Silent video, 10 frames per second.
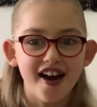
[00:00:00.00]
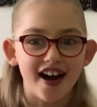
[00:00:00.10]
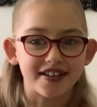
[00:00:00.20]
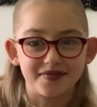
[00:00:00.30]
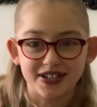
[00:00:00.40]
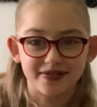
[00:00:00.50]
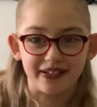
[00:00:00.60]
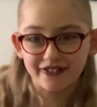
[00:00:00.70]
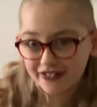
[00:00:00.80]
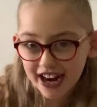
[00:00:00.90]
I can watch my
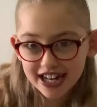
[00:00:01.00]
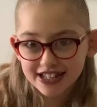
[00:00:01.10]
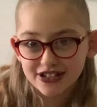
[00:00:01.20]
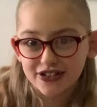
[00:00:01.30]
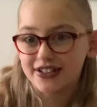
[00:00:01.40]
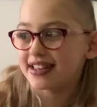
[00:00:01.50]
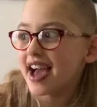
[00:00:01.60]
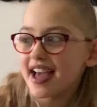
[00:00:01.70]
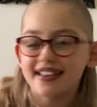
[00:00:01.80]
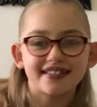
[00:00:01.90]
friends do
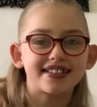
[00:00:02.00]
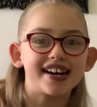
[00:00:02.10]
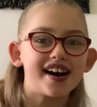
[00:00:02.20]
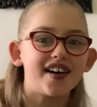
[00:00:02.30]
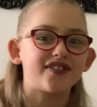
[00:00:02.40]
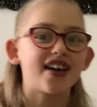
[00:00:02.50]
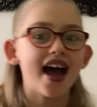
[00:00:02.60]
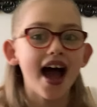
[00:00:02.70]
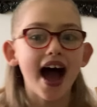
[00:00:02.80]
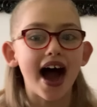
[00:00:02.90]
their stuff,
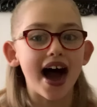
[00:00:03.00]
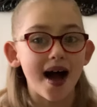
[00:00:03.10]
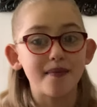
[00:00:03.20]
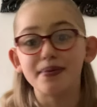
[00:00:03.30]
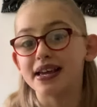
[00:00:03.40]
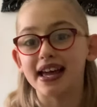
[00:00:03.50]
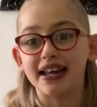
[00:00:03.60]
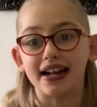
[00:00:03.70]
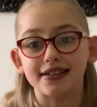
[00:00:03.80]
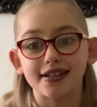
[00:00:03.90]
and PE
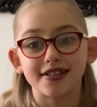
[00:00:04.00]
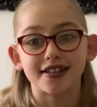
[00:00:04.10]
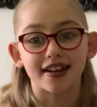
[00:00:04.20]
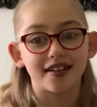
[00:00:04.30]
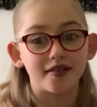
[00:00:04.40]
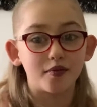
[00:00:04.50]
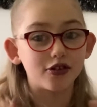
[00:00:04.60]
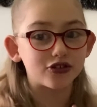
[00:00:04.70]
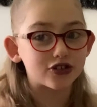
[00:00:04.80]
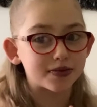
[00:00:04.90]
lessons, I can
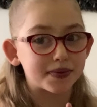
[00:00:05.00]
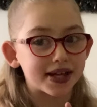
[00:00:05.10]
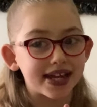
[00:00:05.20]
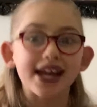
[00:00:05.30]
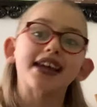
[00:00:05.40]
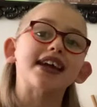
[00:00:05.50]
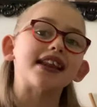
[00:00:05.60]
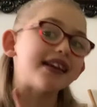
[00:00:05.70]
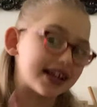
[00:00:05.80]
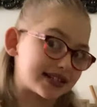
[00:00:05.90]
watch the PE
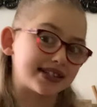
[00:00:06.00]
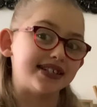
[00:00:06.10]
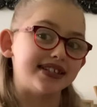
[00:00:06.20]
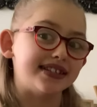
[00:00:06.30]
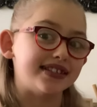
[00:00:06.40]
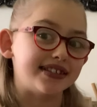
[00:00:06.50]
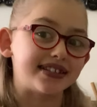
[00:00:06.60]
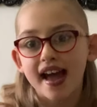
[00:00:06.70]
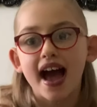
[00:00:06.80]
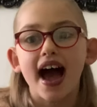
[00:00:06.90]
lessons.
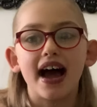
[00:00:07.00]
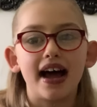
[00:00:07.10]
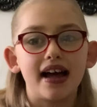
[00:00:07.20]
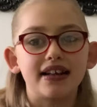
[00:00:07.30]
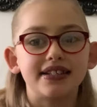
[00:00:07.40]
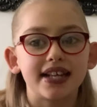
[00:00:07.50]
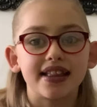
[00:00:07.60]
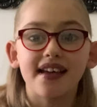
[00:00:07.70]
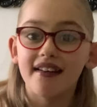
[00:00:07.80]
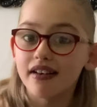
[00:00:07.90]
And
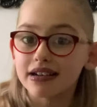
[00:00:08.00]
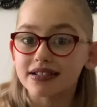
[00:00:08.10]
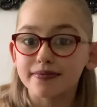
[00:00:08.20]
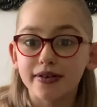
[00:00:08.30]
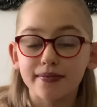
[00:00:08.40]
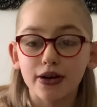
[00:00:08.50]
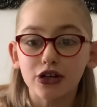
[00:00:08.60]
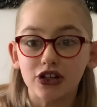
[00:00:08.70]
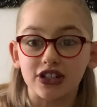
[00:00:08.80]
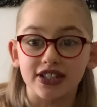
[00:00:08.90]
there are some
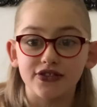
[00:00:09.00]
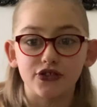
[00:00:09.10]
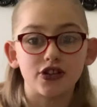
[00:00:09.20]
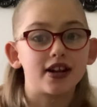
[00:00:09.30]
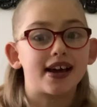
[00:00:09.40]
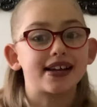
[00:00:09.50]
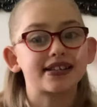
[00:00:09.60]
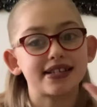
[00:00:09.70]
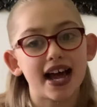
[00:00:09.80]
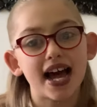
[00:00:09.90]
emotions like
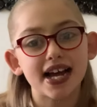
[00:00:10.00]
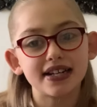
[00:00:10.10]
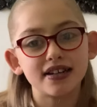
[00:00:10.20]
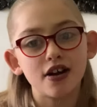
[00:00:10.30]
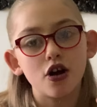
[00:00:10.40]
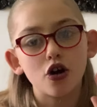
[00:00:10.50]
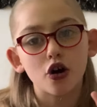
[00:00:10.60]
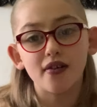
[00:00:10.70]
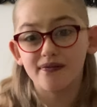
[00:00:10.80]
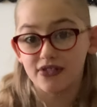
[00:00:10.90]
sad,
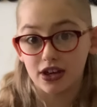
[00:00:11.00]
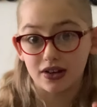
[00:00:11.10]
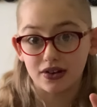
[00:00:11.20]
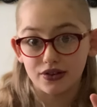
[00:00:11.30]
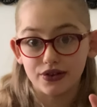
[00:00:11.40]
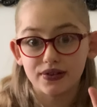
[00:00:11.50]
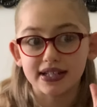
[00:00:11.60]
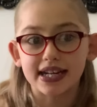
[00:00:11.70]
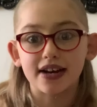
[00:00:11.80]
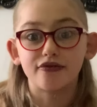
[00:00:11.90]
confused,
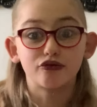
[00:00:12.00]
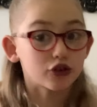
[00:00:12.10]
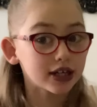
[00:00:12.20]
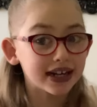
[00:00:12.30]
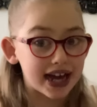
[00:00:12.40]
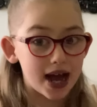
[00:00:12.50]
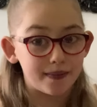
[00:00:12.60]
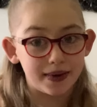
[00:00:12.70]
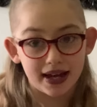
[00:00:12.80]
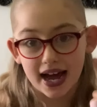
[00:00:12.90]
really
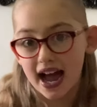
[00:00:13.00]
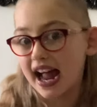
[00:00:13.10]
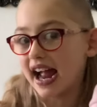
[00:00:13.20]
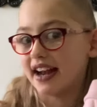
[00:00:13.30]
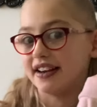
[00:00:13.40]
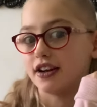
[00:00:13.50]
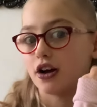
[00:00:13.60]
happy, and